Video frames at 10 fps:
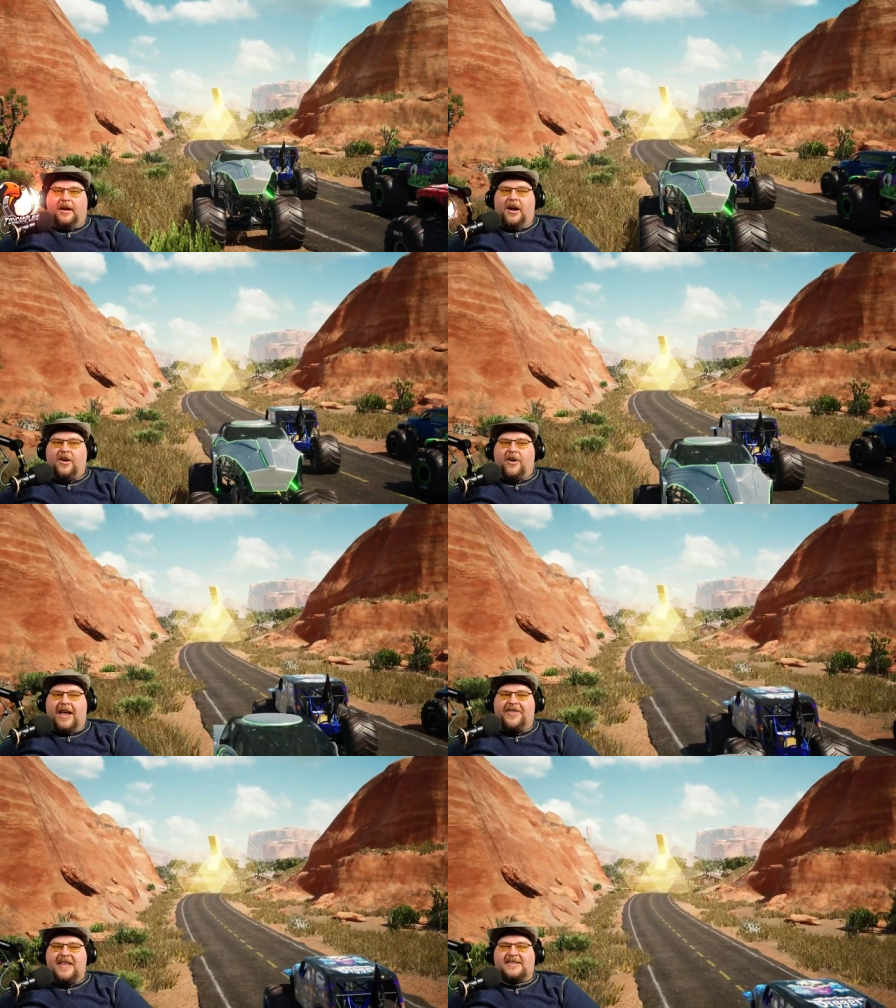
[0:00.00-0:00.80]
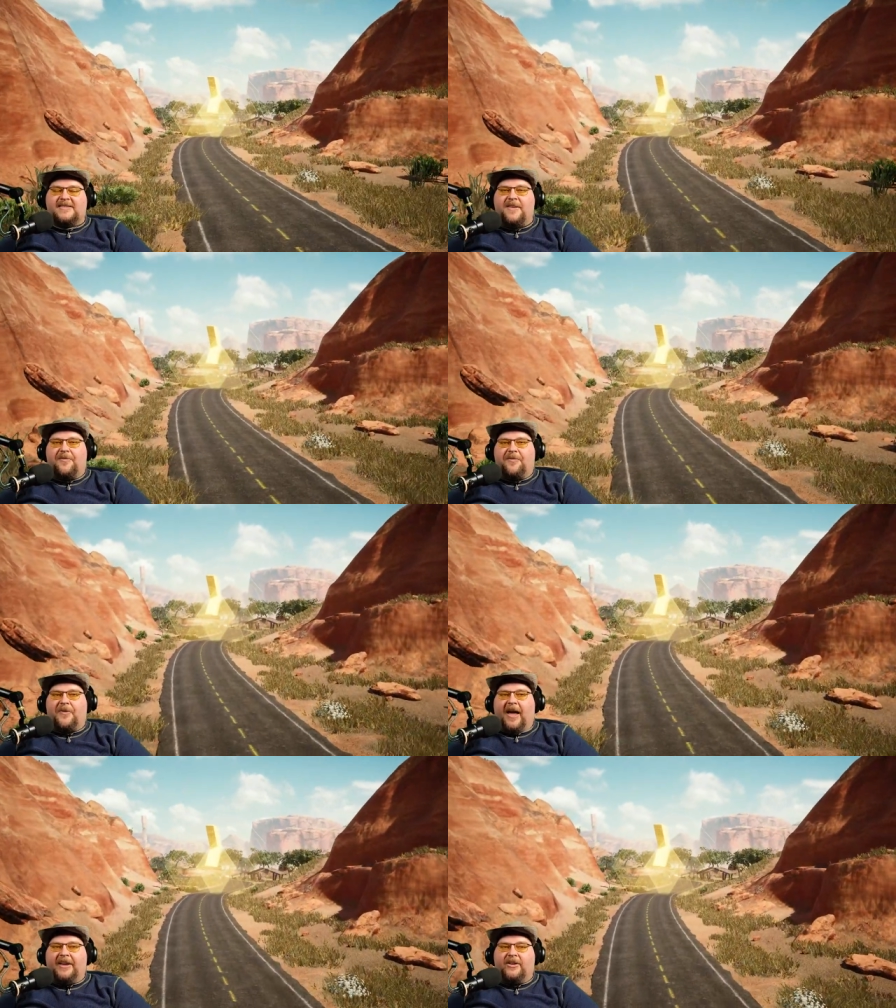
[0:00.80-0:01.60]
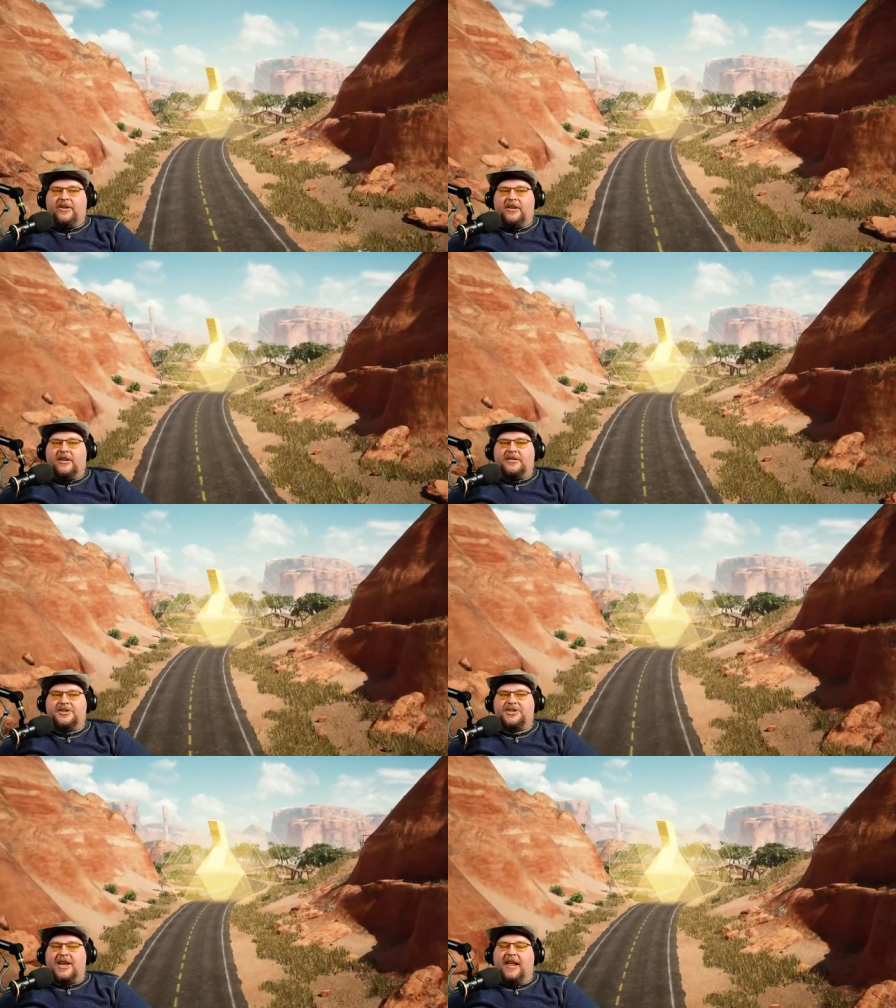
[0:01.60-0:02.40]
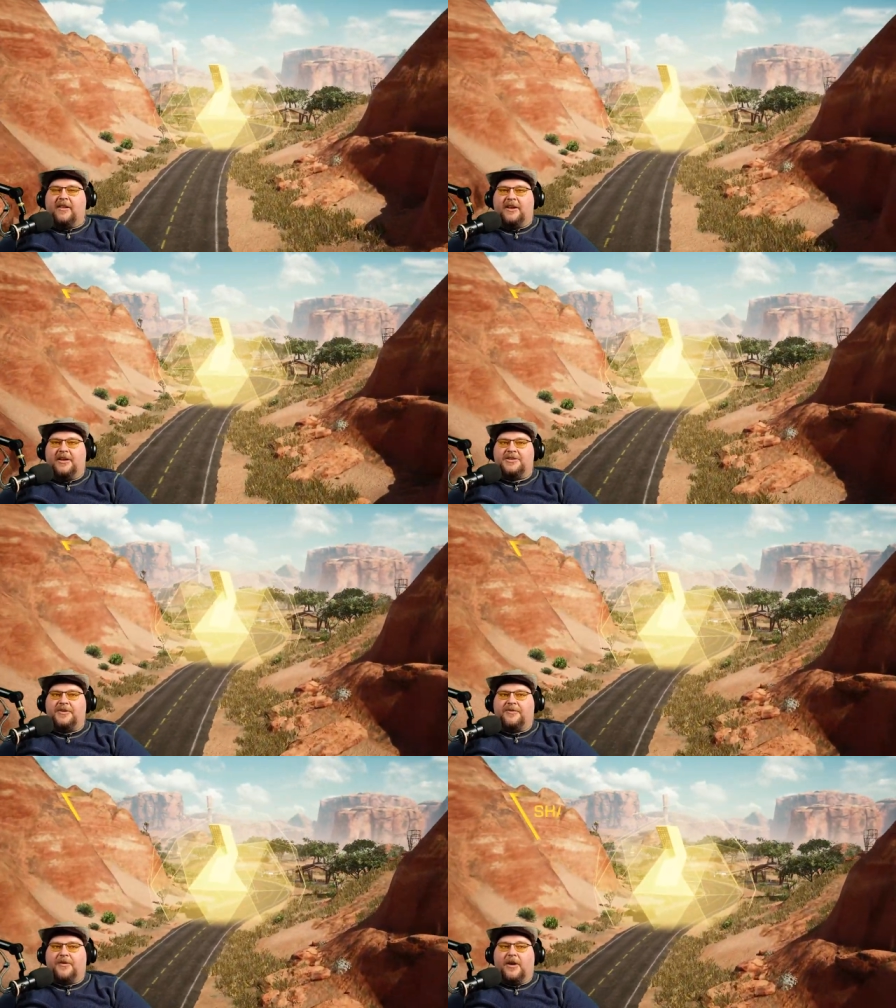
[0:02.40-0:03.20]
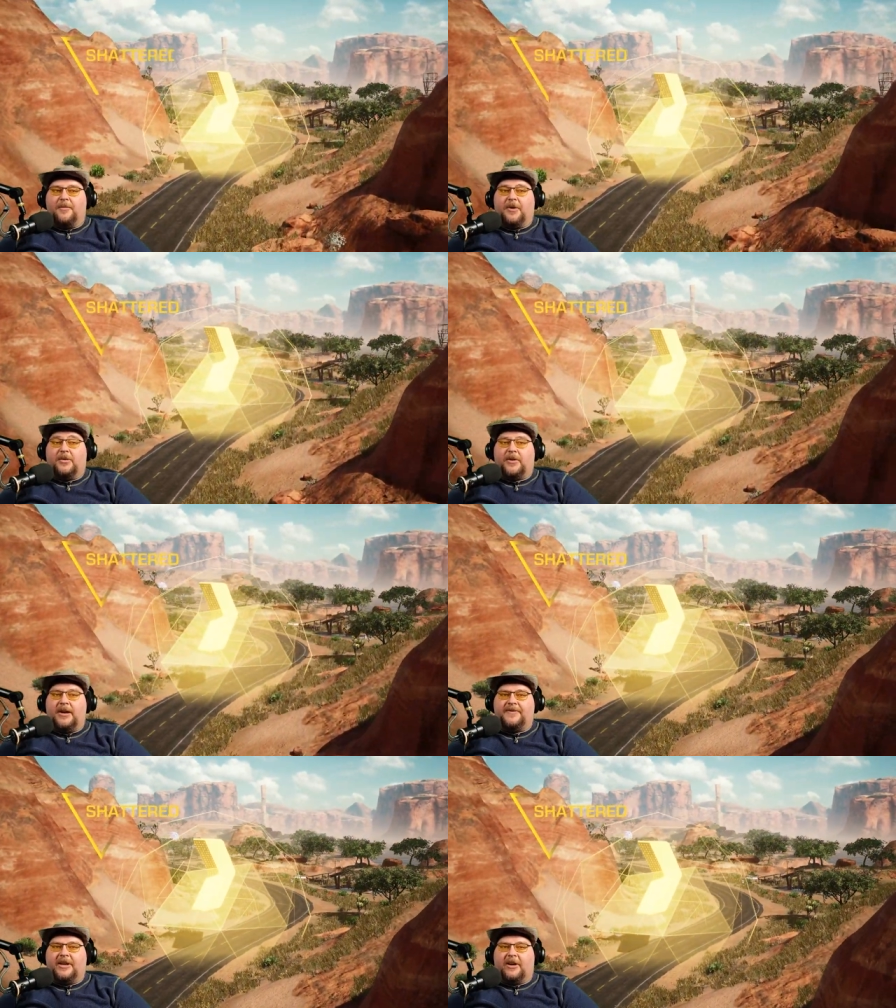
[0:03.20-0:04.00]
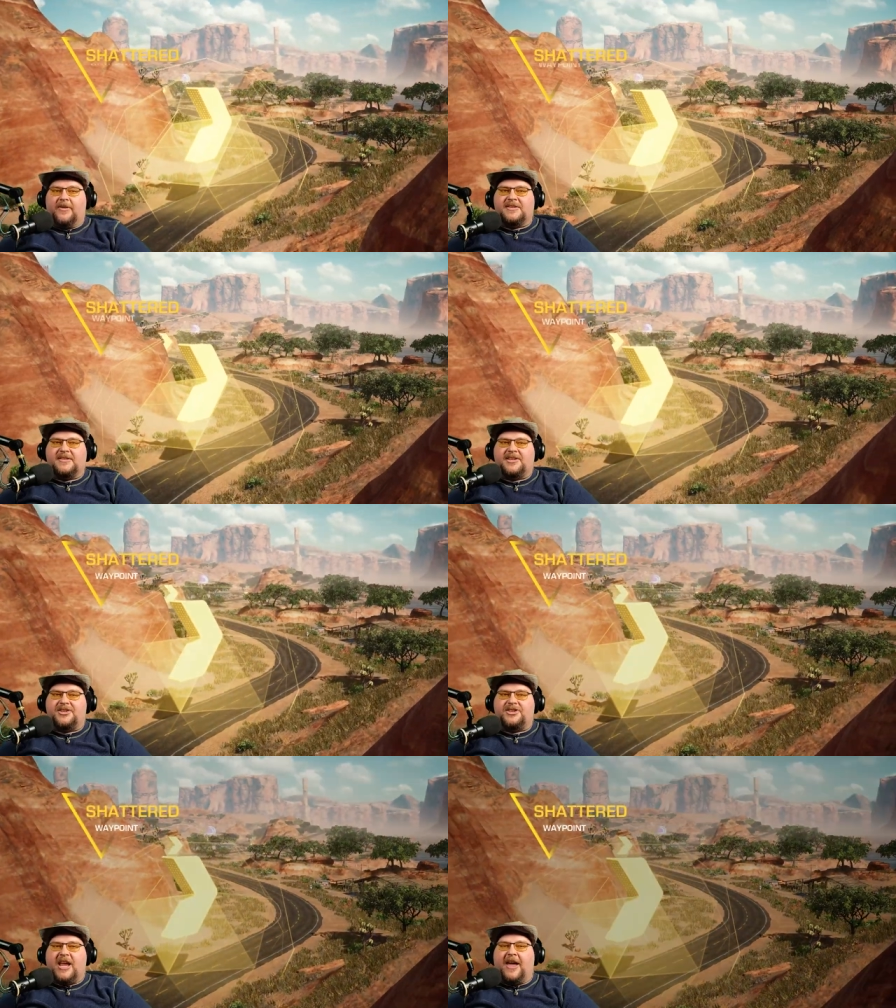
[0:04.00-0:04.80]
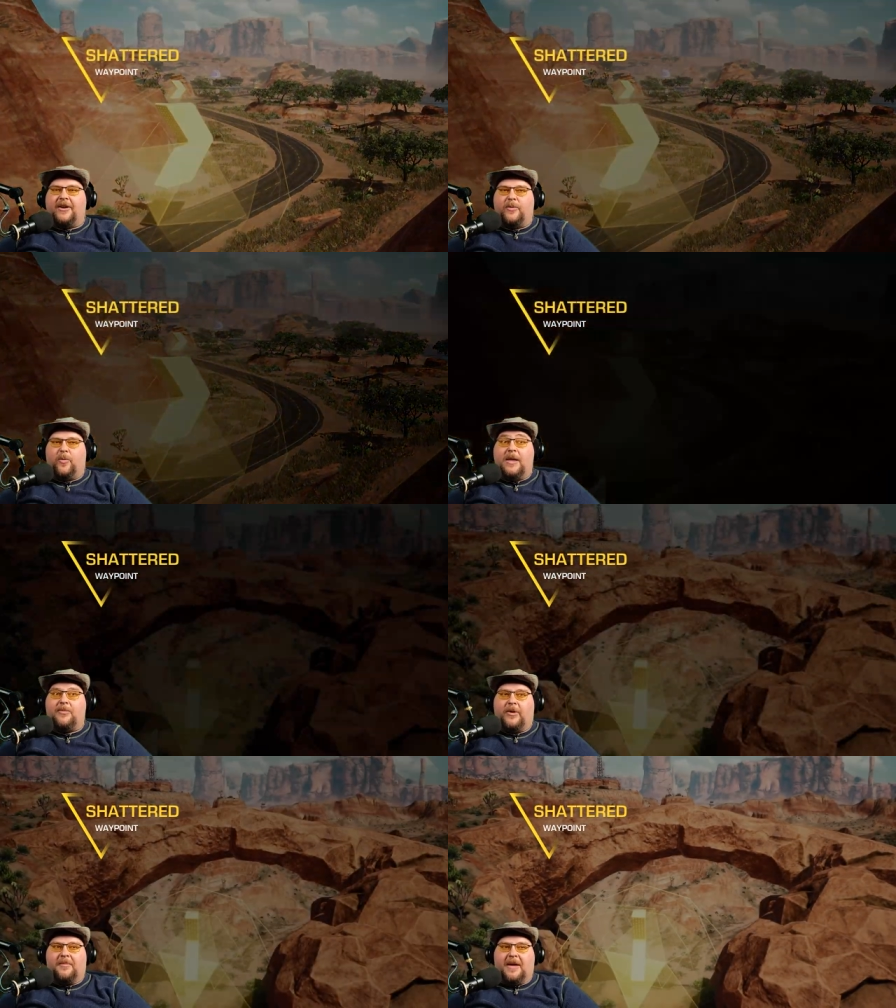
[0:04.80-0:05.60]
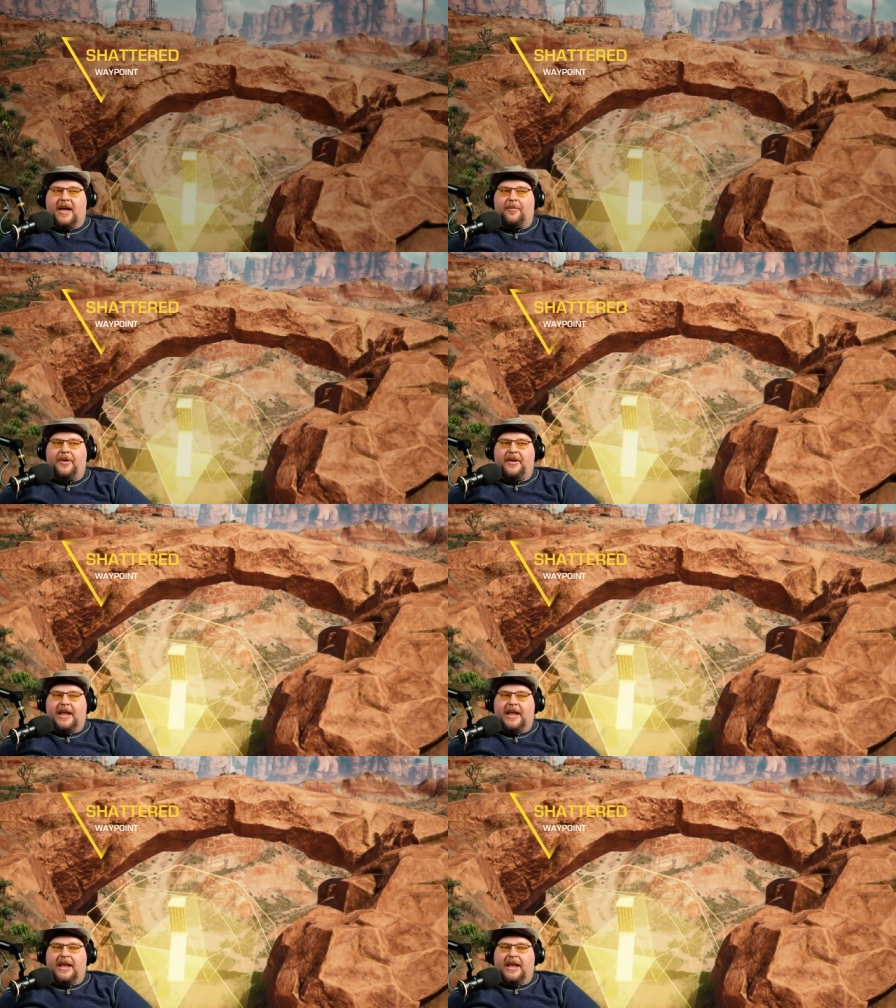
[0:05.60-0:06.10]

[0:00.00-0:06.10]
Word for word: All right, this is the final challenge from Gravedigger. This is the Shattered Waypoint map.